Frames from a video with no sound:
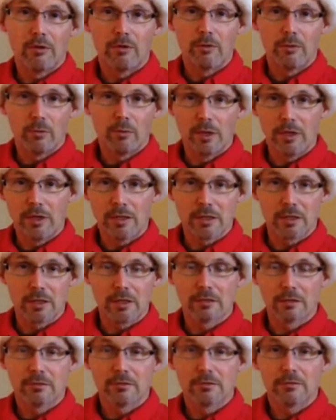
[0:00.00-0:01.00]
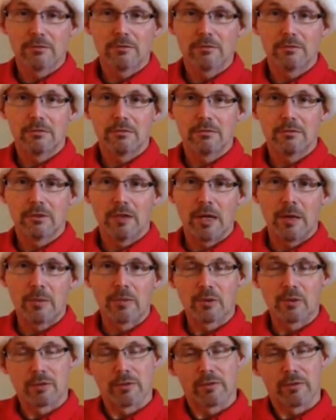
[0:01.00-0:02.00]
of the ways that I'm
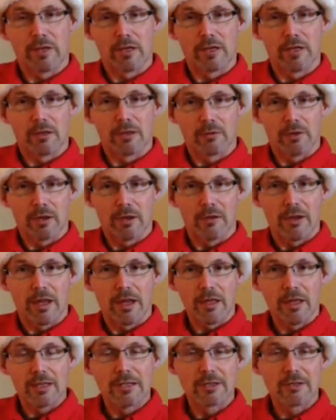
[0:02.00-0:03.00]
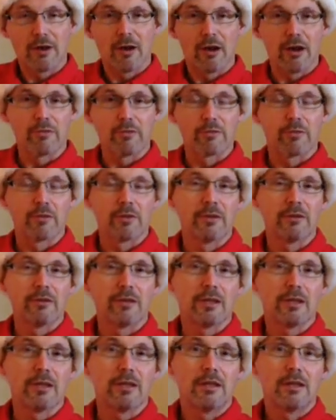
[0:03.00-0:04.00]
sort of getting around that is offering
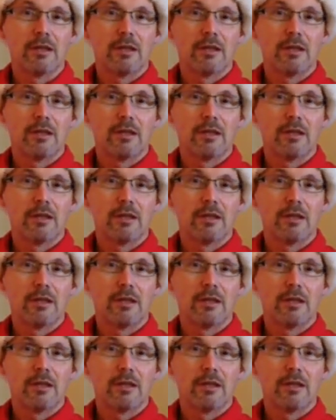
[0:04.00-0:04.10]
the